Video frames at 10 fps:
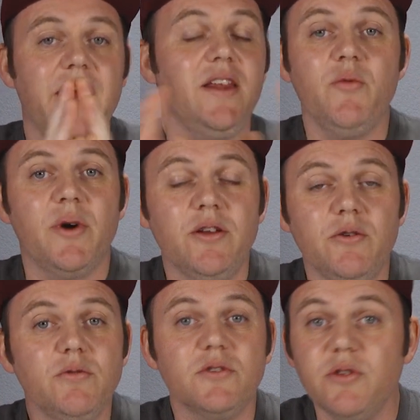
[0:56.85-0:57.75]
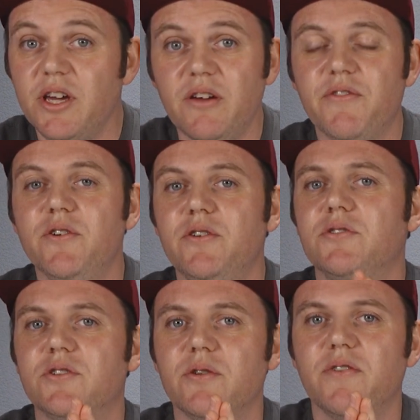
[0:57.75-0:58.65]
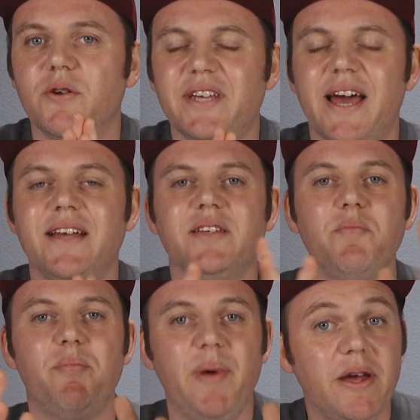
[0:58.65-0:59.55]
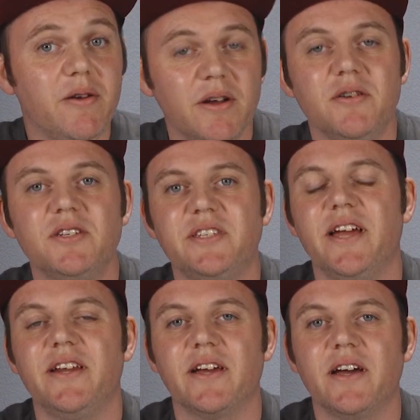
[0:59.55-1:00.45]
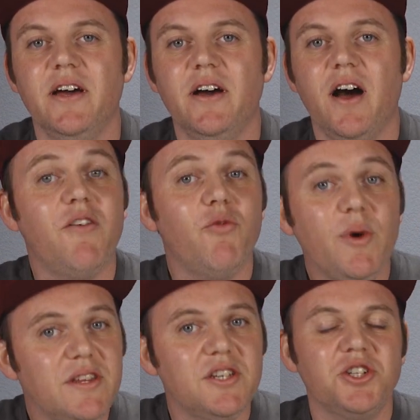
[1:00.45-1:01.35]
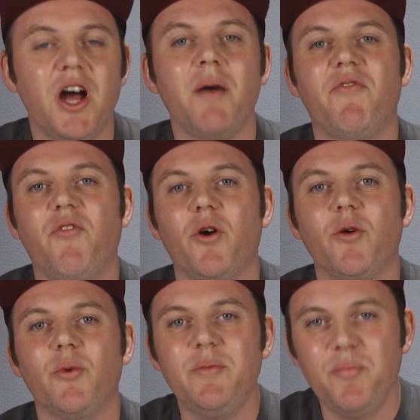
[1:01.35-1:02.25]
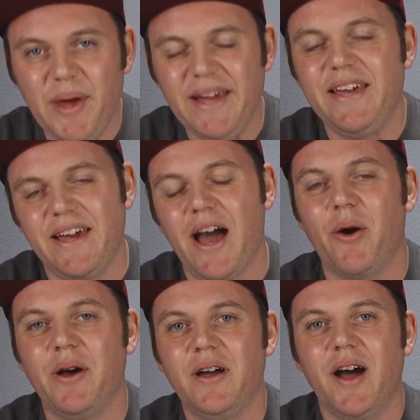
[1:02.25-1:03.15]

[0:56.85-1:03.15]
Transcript: Anyone who's looking for new servos has a better understanding of what to shop for when picking out